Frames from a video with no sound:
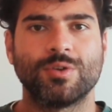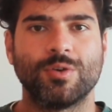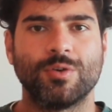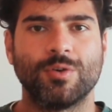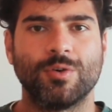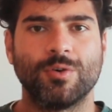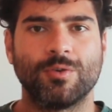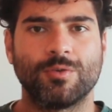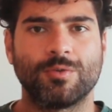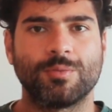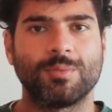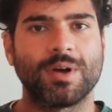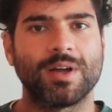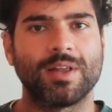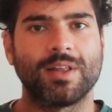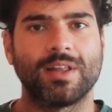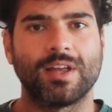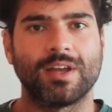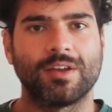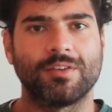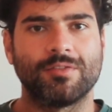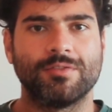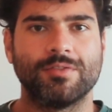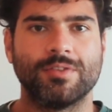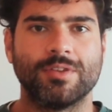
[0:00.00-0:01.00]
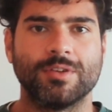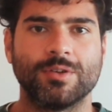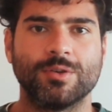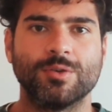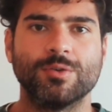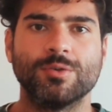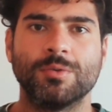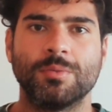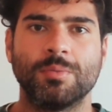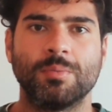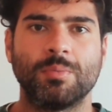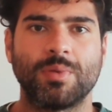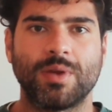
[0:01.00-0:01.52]
of my life, the
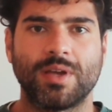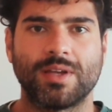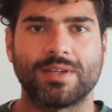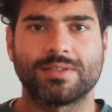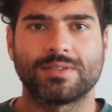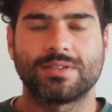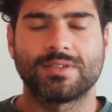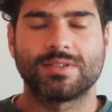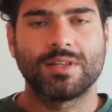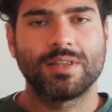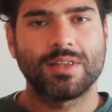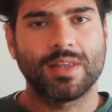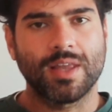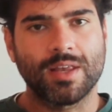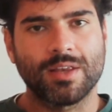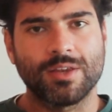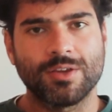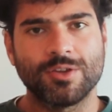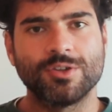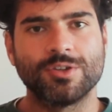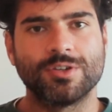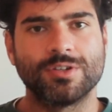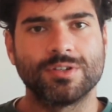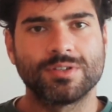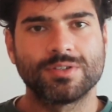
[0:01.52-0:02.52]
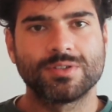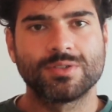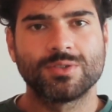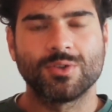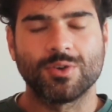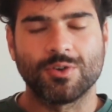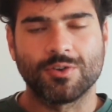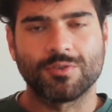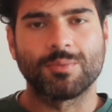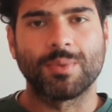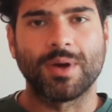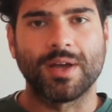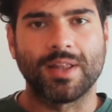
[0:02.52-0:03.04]
good past 10 years
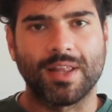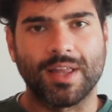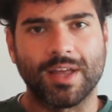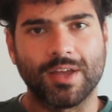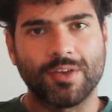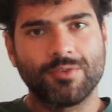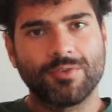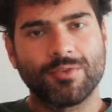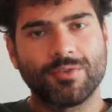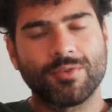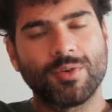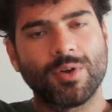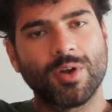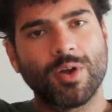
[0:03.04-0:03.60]
of my life,